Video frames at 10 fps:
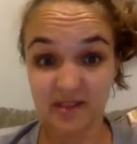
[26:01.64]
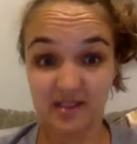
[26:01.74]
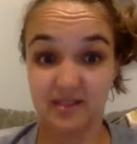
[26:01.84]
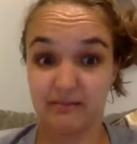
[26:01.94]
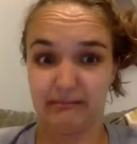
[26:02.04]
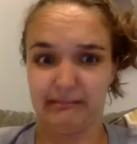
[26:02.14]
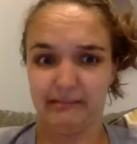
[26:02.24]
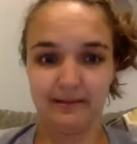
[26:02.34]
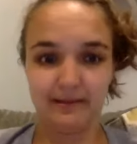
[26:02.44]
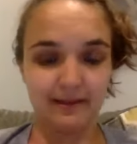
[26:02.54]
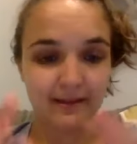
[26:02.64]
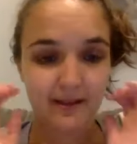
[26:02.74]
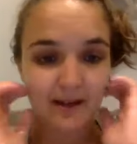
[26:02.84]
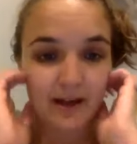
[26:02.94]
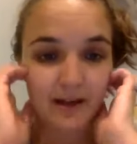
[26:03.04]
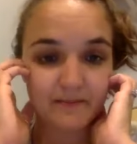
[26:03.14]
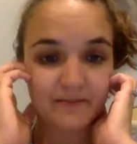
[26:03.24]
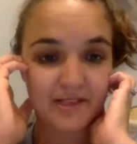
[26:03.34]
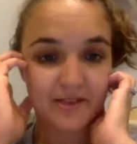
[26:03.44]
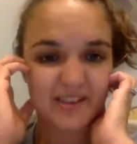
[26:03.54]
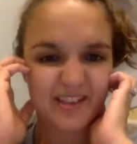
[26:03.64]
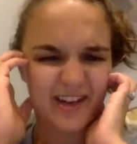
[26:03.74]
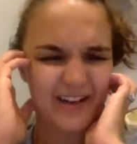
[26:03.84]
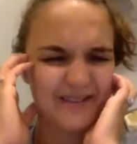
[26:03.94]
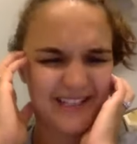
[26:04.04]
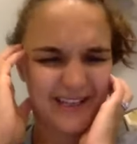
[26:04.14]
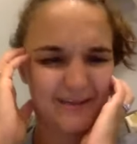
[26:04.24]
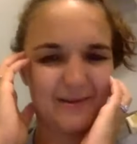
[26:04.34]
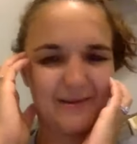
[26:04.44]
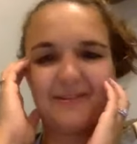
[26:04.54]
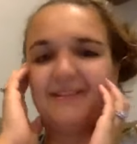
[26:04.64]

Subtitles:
is, so sorry, just keeping it real.